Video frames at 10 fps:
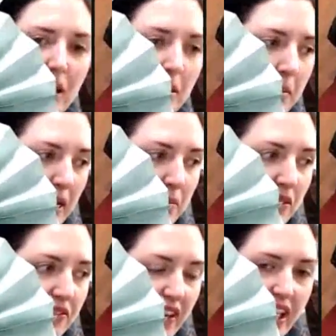
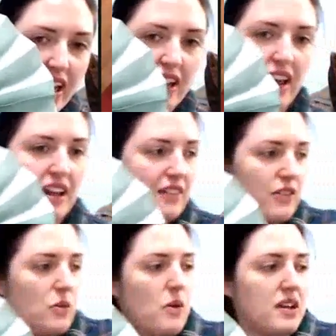paper fan. And if
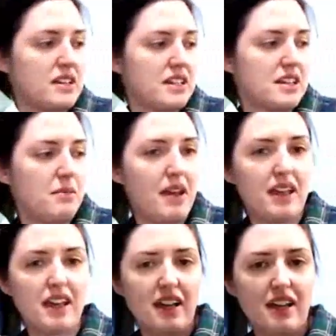you want to
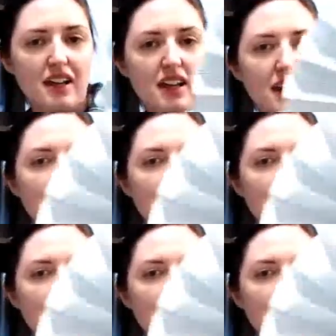make a